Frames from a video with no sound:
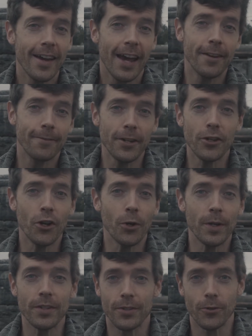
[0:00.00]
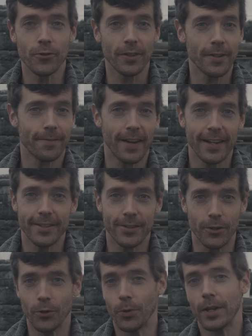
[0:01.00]
and video is usually fine
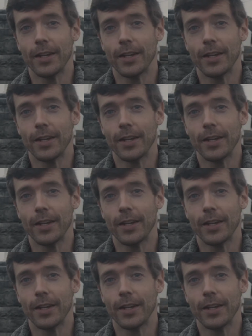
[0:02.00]
too.